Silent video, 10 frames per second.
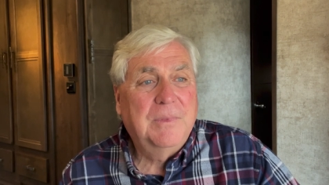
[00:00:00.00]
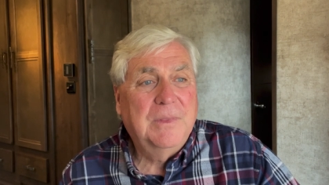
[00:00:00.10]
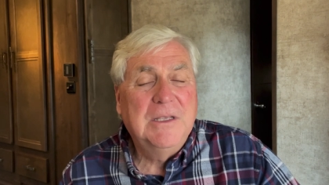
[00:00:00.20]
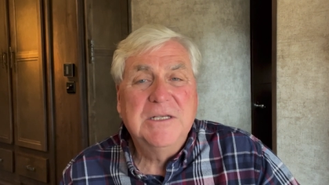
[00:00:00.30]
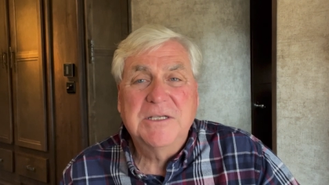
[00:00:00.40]

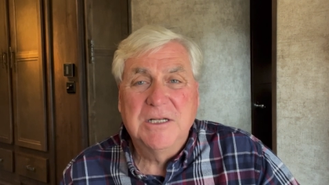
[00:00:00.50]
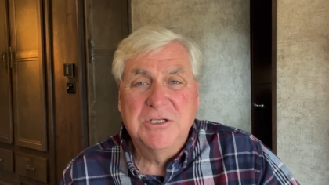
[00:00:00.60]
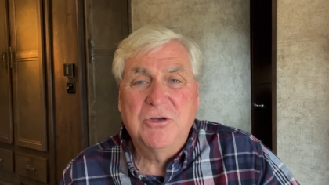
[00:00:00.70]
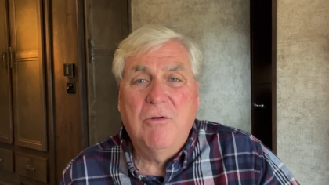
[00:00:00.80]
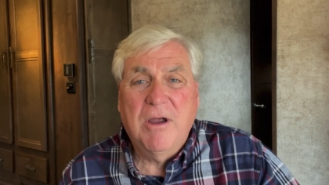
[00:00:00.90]
these kids
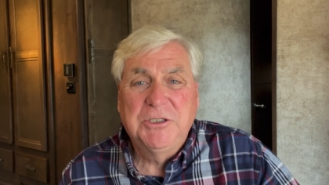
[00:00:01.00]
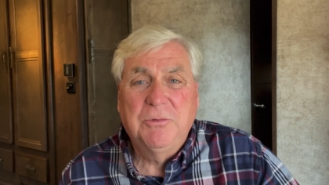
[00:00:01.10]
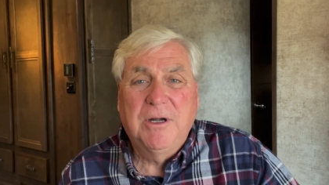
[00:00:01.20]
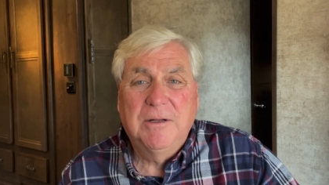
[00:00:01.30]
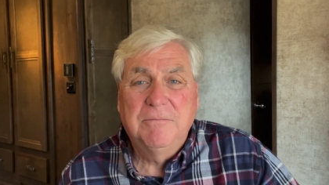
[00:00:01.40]
has
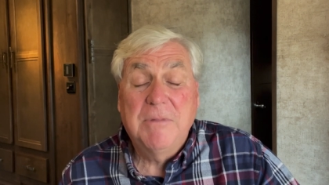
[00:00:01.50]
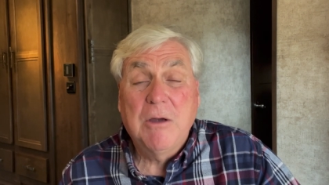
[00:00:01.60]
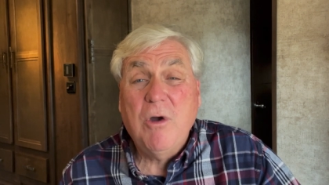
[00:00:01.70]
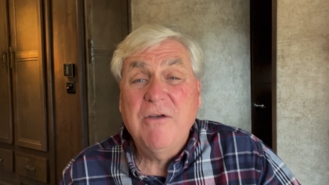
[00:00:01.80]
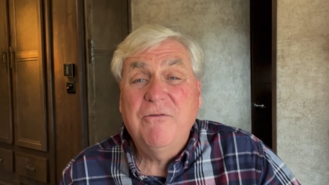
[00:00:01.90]
graduated. My
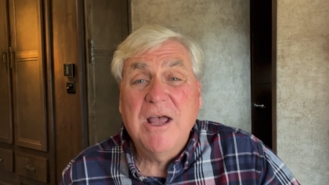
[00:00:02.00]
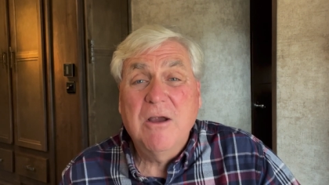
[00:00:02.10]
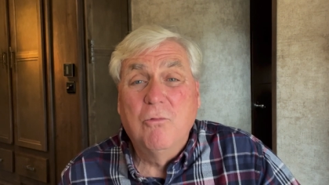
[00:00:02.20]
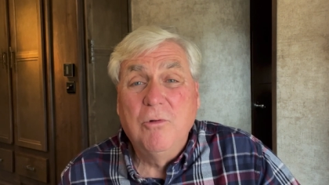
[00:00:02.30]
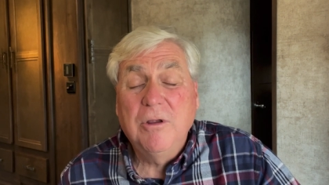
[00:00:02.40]
wife and I
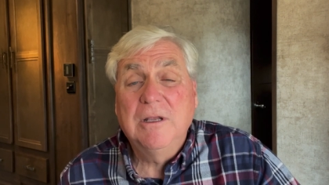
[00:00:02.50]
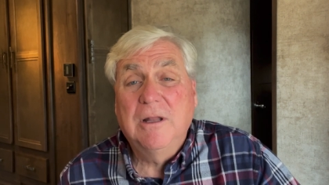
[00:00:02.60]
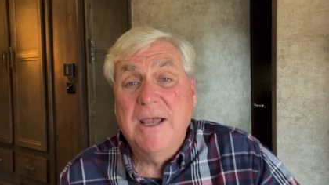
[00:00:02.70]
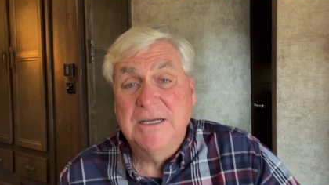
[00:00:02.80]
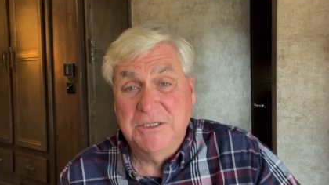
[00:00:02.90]
really
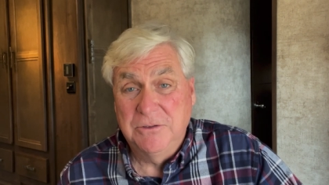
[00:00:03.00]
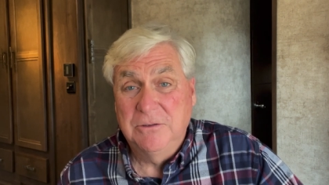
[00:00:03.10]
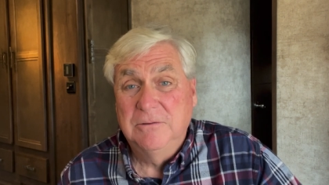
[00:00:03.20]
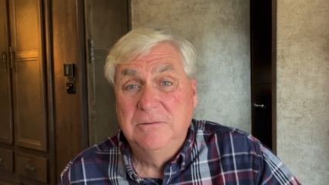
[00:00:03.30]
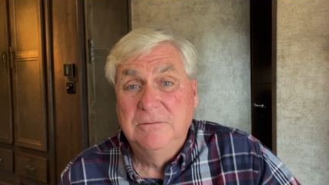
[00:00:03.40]
like
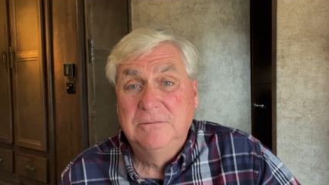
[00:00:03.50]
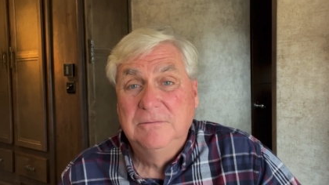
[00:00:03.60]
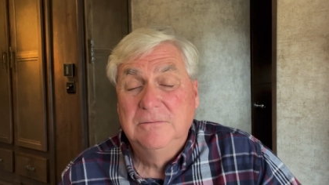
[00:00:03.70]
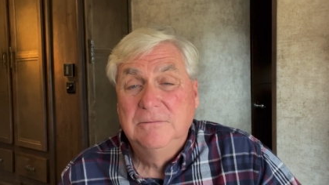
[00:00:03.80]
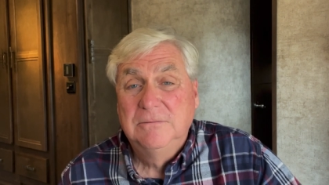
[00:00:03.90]
to
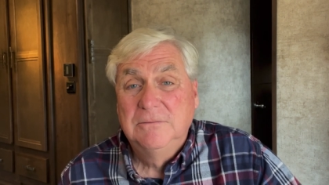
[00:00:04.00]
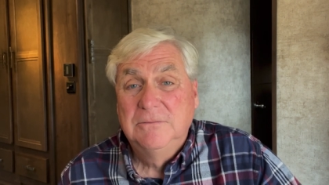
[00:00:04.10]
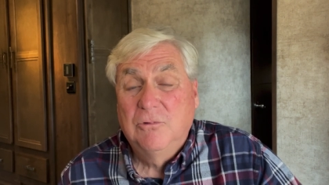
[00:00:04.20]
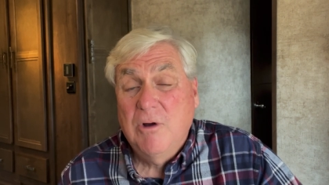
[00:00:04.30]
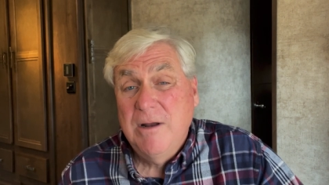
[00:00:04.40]

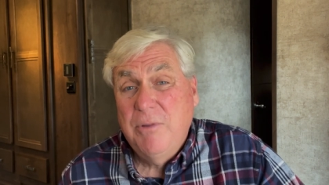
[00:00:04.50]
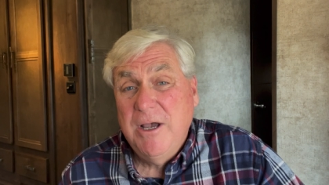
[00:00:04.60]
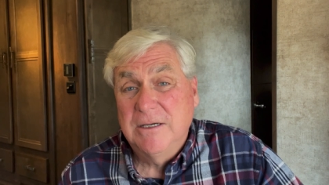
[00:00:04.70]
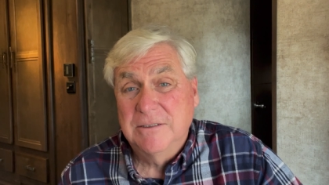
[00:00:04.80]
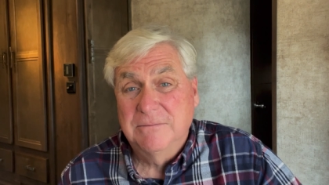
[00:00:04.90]
ride
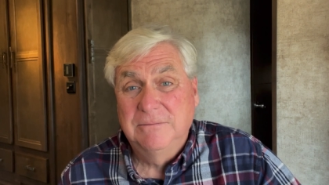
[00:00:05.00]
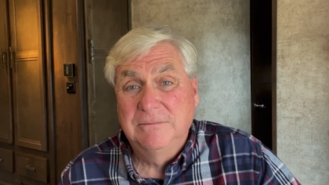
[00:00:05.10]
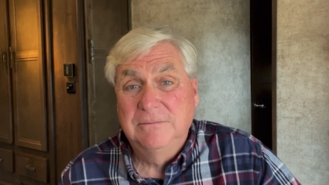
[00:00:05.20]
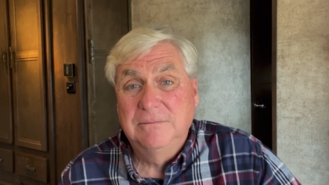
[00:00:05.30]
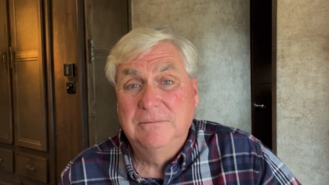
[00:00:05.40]
bikes.
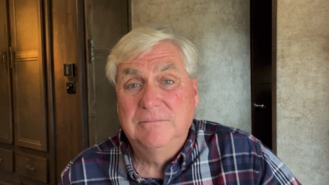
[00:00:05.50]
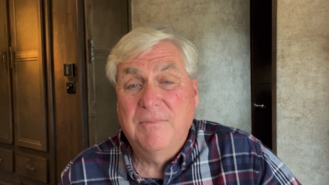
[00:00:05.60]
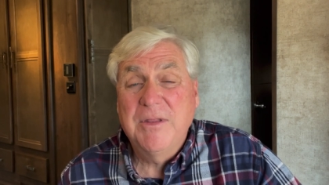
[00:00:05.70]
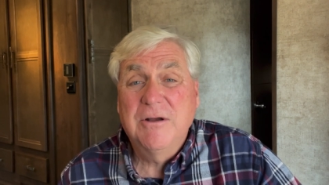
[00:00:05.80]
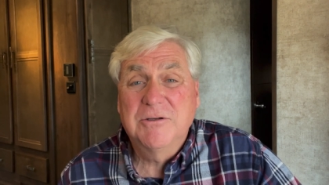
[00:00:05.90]

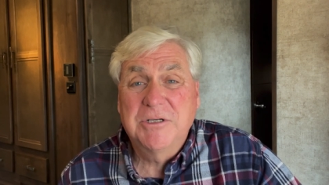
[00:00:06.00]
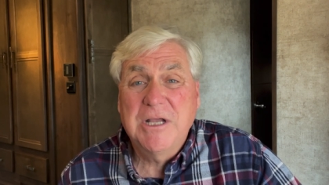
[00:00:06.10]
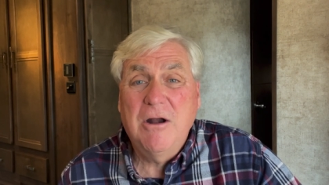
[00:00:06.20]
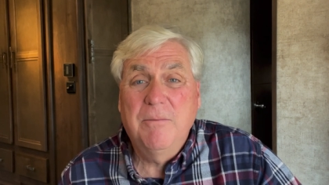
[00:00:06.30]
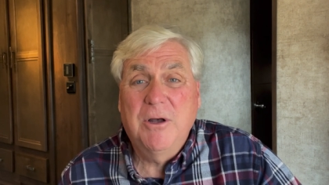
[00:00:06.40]
And there's a
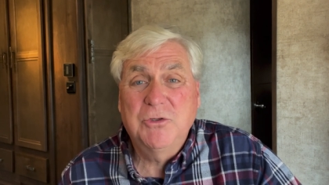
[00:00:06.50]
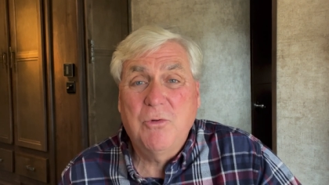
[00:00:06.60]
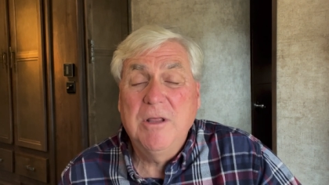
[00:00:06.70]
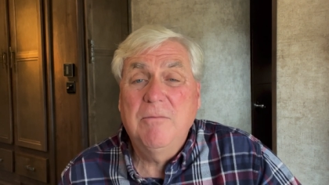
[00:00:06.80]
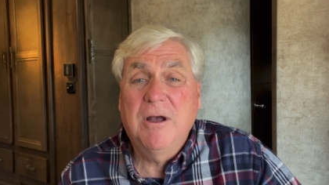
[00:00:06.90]
town about
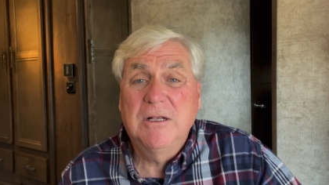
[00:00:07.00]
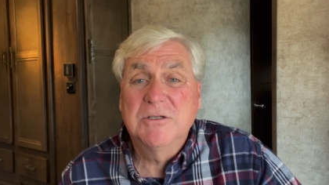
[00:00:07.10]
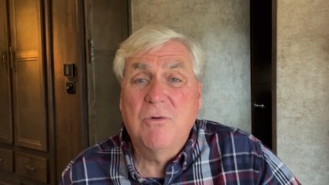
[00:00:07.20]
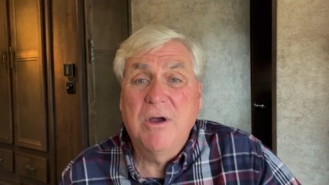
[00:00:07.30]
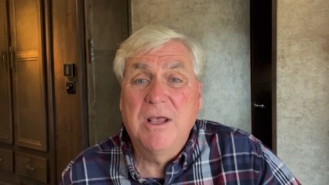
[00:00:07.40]
20
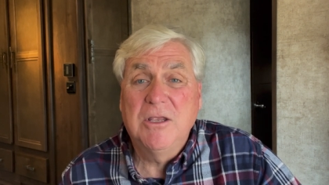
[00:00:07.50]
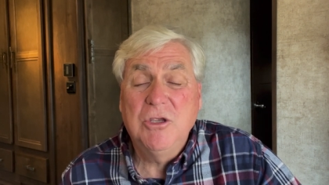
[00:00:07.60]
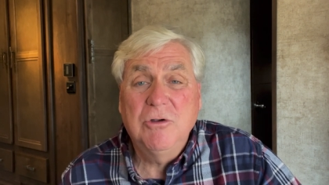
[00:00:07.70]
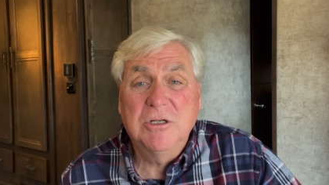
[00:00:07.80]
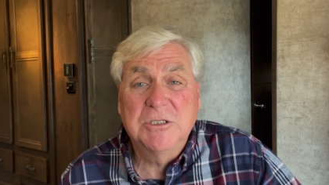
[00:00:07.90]
miles away that
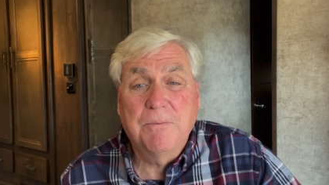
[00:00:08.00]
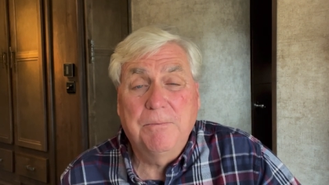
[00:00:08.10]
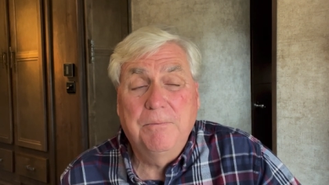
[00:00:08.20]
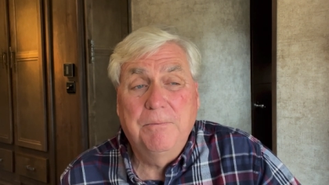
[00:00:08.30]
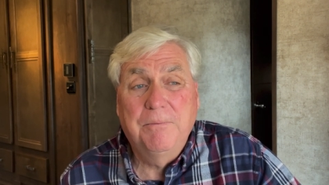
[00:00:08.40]
you could
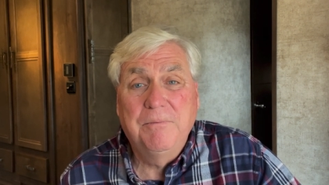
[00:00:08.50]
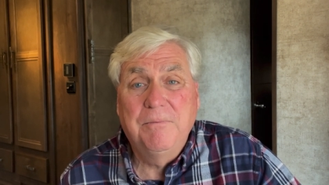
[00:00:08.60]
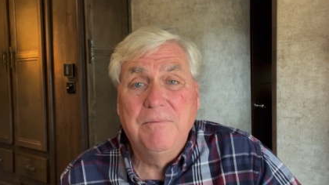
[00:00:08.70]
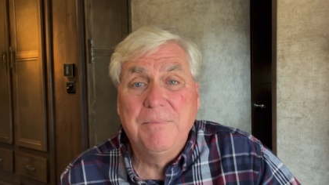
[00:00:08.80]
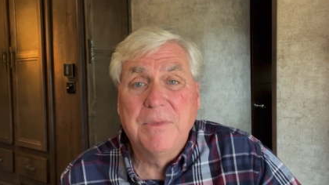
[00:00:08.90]

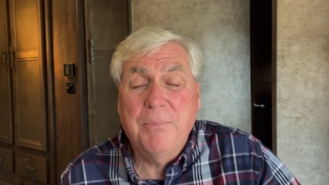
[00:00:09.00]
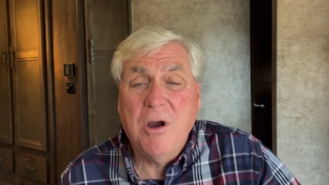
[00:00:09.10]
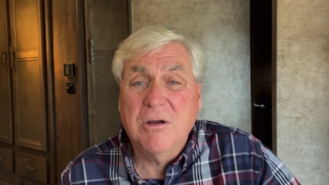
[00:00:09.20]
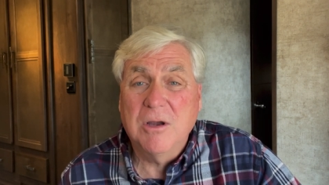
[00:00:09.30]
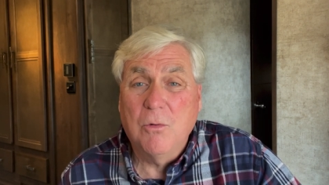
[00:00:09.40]

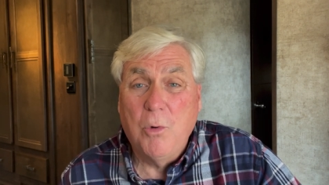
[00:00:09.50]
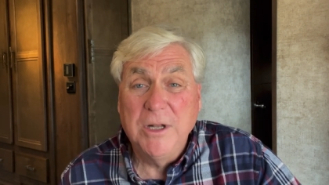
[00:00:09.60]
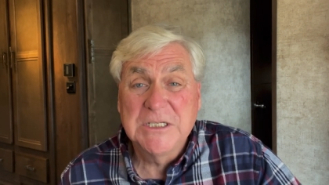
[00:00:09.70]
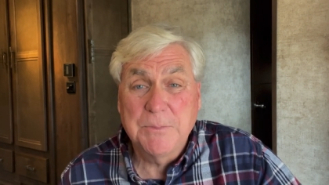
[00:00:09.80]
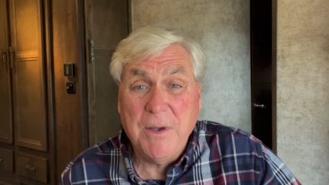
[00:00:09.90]
park at
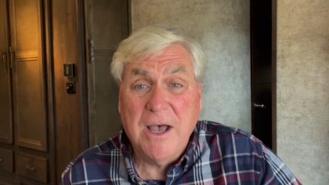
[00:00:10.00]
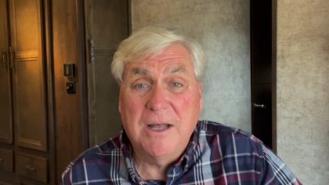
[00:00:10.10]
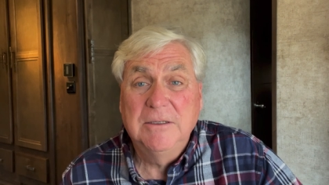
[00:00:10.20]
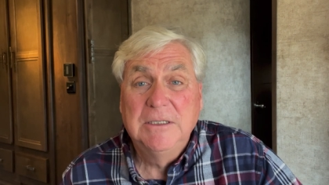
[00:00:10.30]
one spot